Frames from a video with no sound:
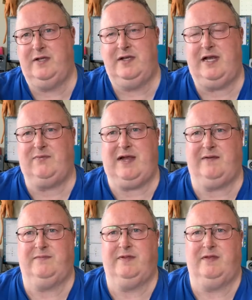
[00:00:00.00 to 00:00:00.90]
Anyway,
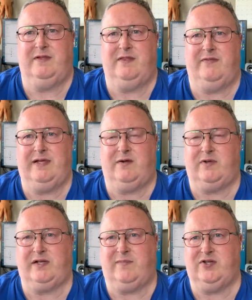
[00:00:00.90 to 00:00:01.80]
the thing I
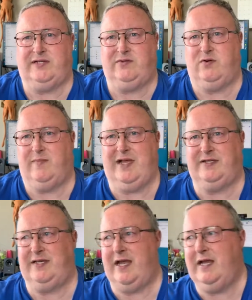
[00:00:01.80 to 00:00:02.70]
wanted to mostly talk about
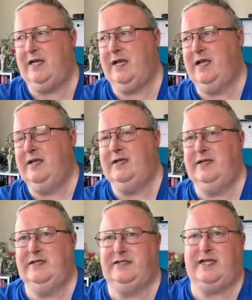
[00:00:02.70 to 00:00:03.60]
today
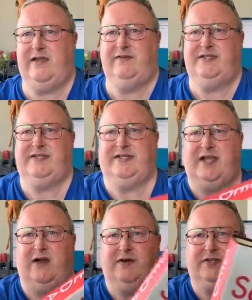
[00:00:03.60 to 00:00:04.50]
is David
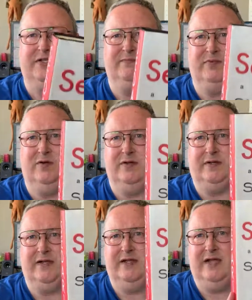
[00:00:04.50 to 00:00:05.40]
Sedaris's
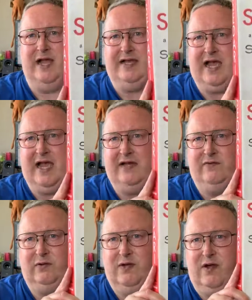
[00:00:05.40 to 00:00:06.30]
book, A
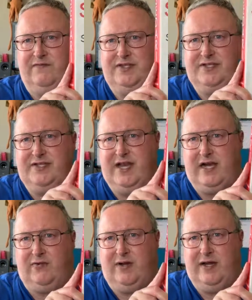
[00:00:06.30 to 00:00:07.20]
Carnival of
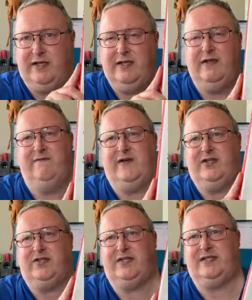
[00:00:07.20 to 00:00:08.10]
Snackery.
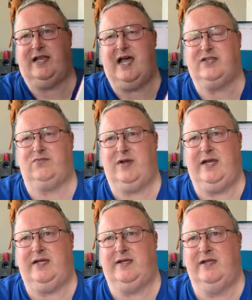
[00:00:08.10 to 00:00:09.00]
Finished this last
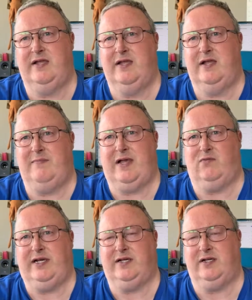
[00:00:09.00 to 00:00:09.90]
week, about a
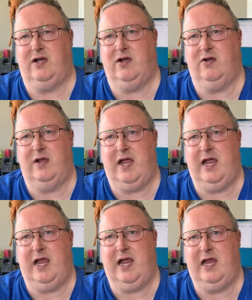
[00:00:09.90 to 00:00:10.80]
week ago,
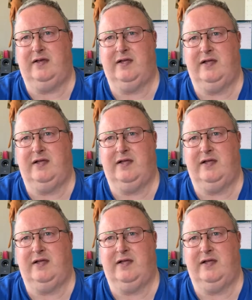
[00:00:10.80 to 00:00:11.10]
and